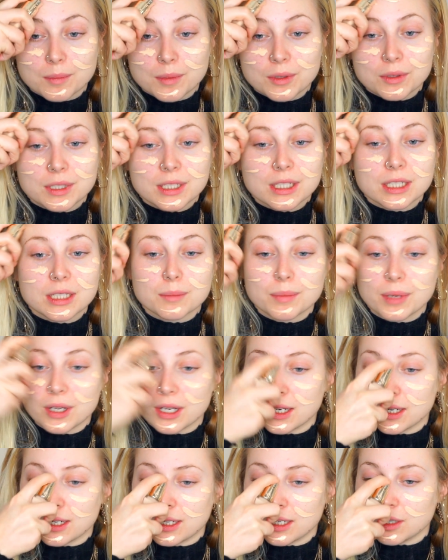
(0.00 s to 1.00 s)
I'm only going to
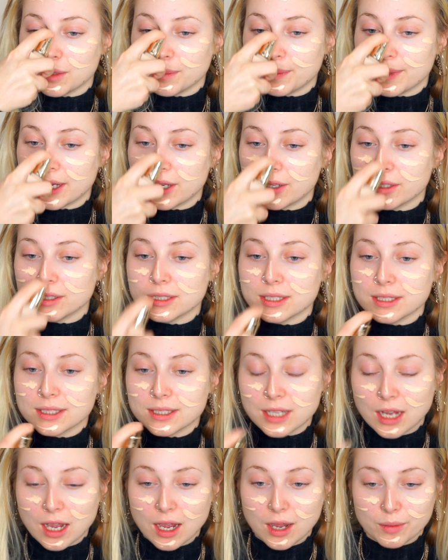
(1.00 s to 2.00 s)
put a little bit on to
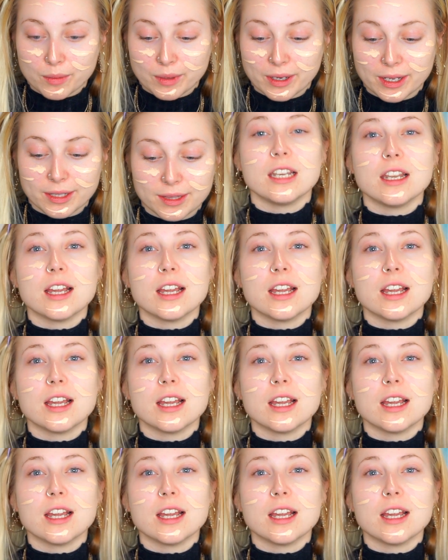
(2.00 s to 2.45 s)
start with.